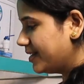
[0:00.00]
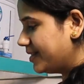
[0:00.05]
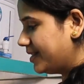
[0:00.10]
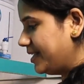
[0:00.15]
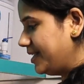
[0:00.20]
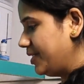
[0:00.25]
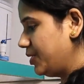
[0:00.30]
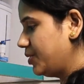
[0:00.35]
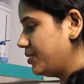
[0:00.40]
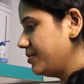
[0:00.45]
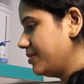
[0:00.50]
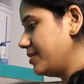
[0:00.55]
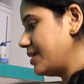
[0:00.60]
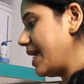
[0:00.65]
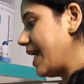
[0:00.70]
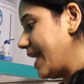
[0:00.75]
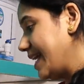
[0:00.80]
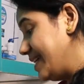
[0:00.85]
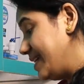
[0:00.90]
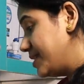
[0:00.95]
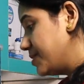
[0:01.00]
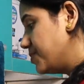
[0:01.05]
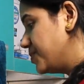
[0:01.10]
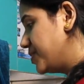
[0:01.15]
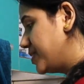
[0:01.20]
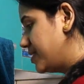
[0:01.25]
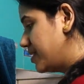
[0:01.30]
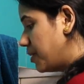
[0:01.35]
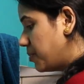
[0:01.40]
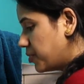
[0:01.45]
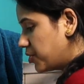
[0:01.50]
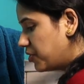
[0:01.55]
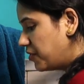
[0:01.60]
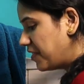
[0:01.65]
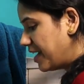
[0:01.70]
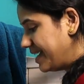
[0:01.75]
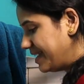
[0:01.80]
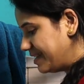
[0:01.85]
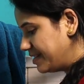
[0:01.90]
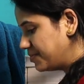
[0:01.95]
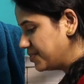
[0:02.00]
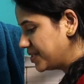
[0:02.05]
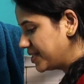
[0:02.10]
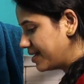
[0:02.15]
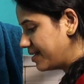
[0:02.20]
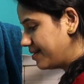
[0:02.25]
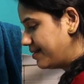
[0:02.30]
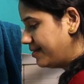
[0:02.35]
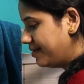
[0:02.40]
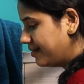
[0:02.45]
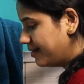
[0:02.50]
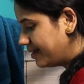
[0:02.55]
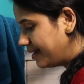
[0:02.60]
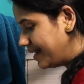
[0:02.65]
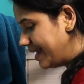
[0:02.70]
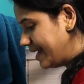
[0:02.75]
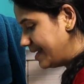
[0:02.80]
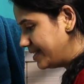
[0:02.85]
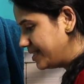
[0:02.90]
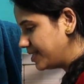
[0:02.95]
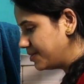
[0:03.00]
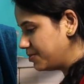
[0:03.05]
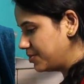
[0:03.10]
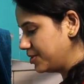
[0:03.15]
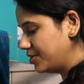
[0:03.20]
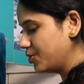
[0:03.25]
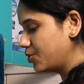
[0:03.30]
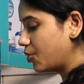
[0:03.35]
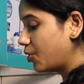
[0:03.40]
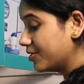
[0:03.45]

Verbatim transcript: the items, number of items are less, but the